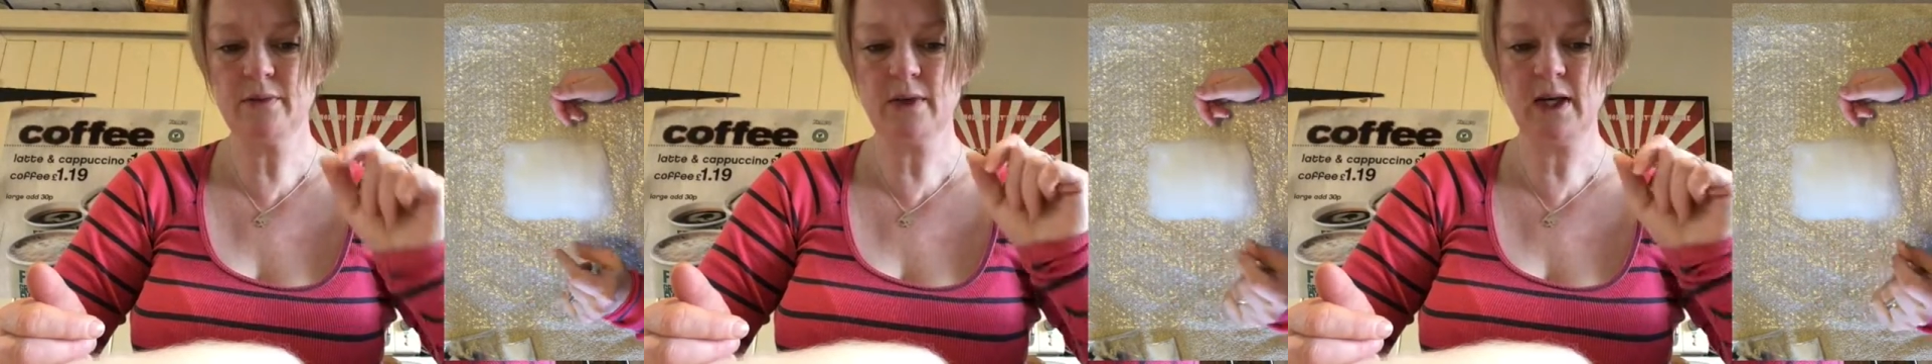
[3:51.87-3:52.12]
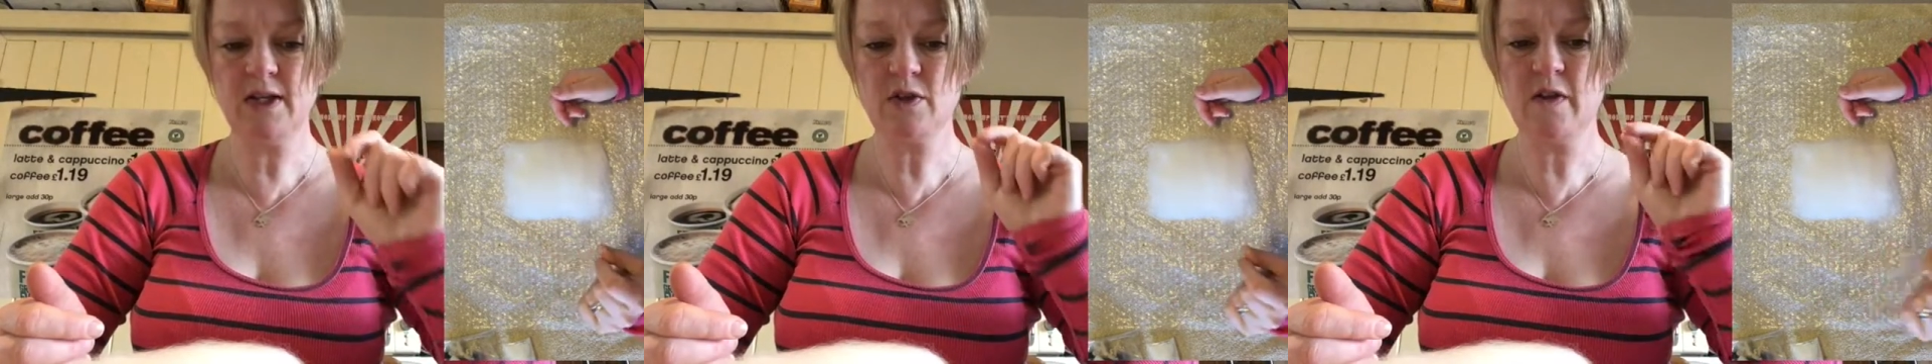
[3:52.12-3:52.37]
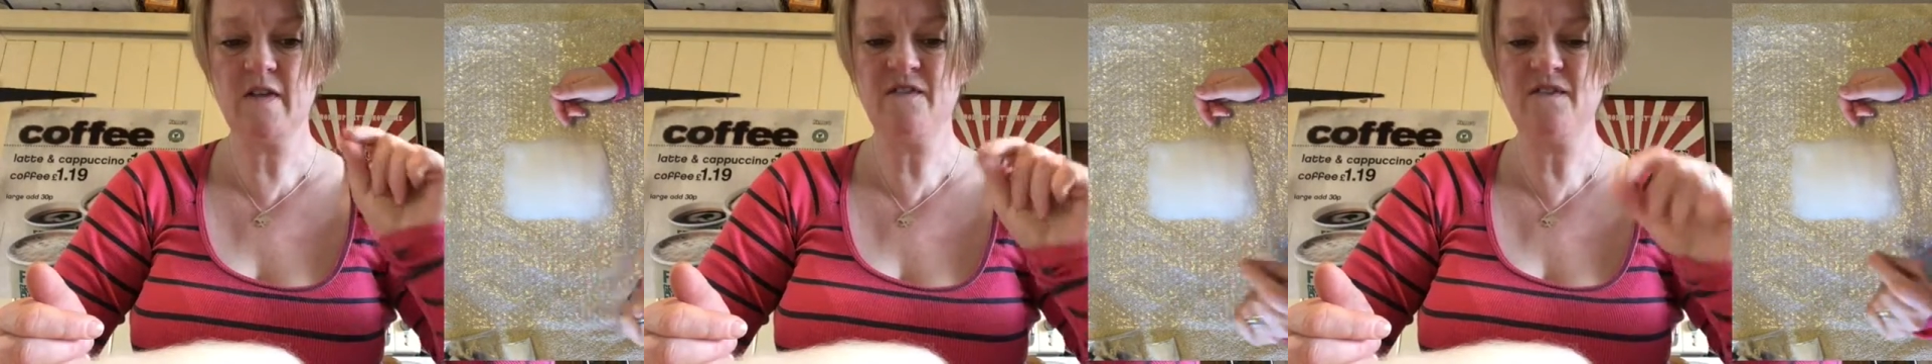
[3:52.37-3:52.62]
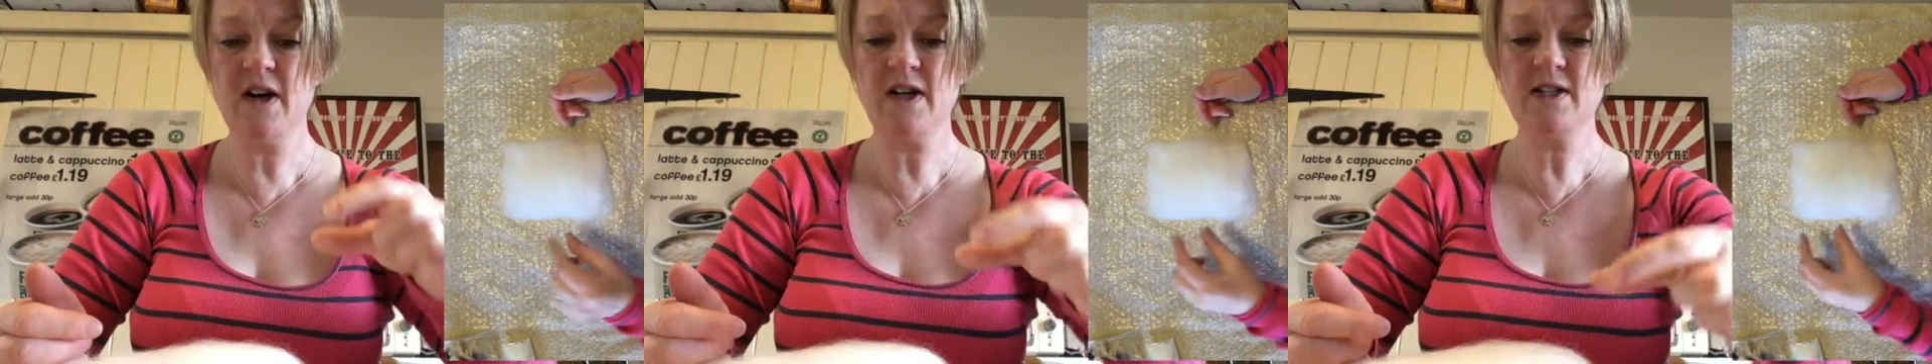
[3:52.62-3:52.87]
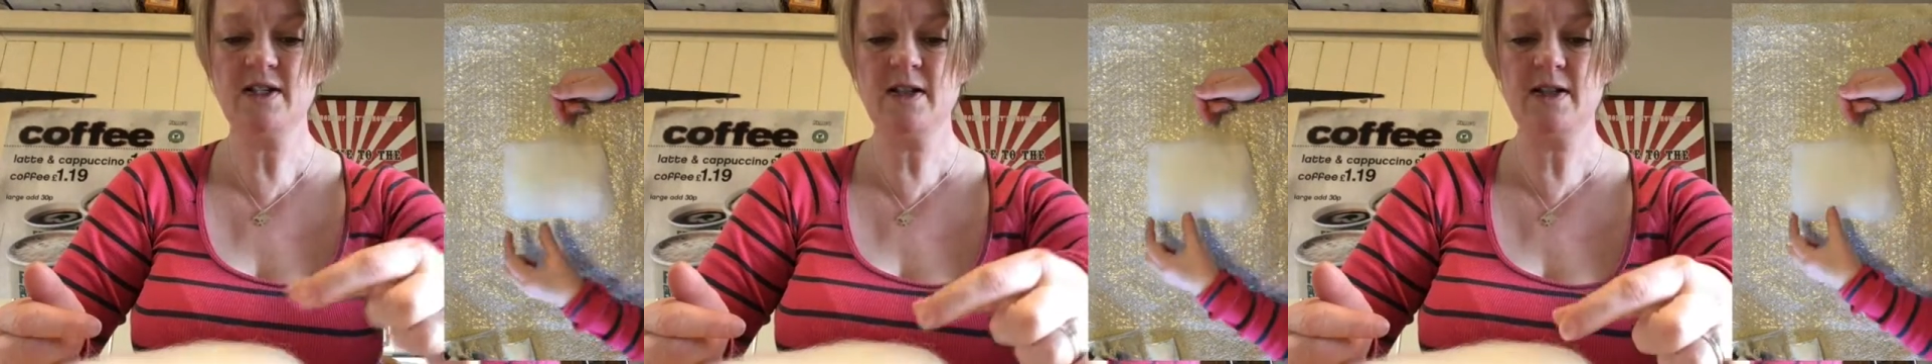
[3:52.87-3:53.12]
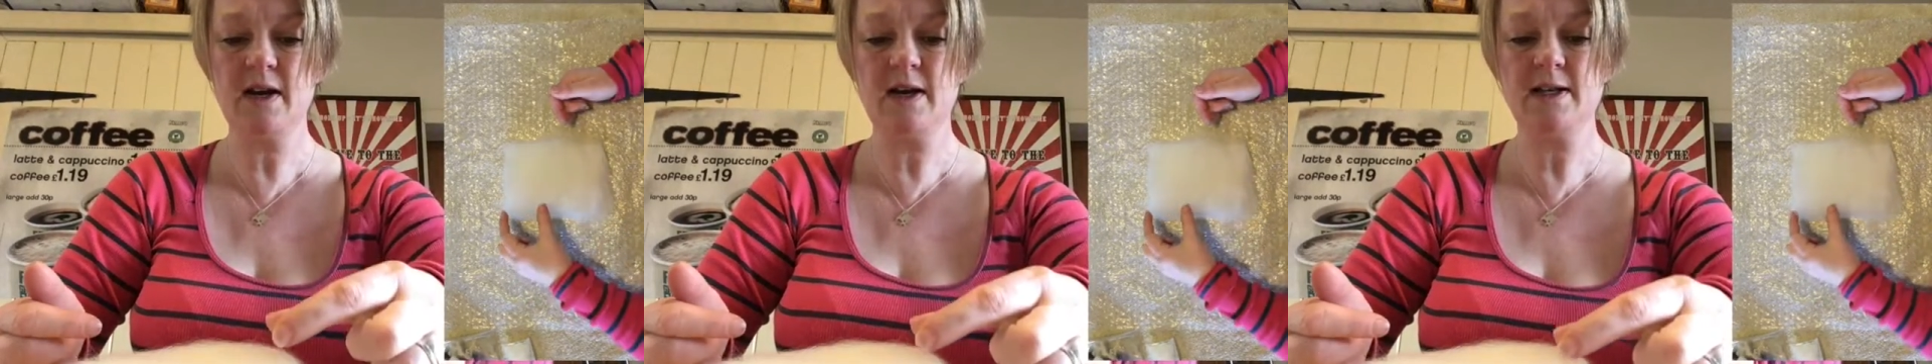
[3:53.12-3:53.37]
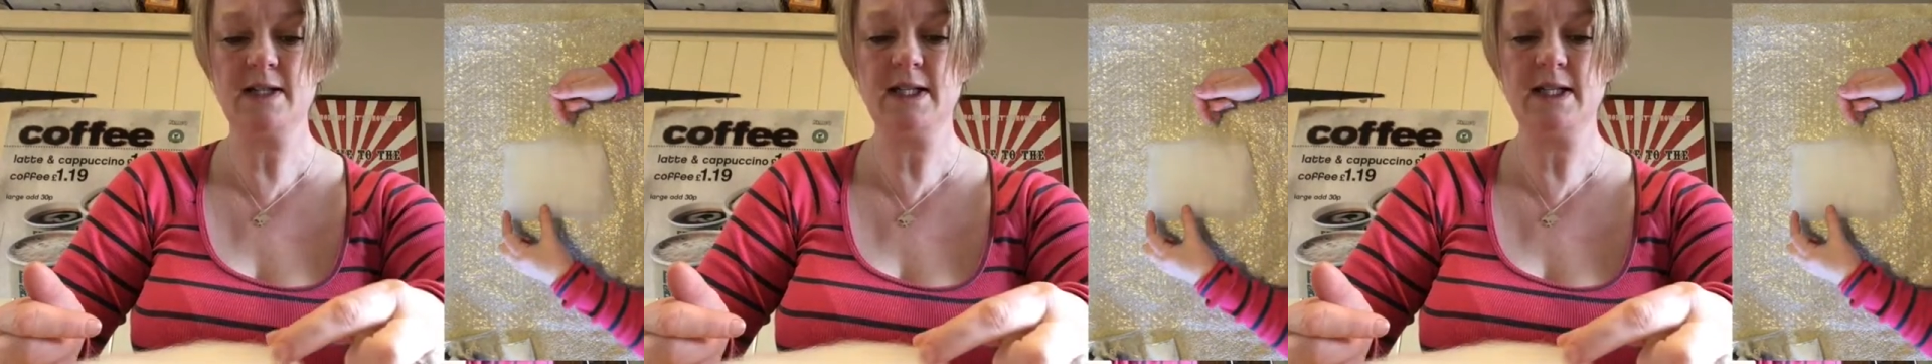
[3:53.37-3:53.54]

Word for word: Okay, so the first third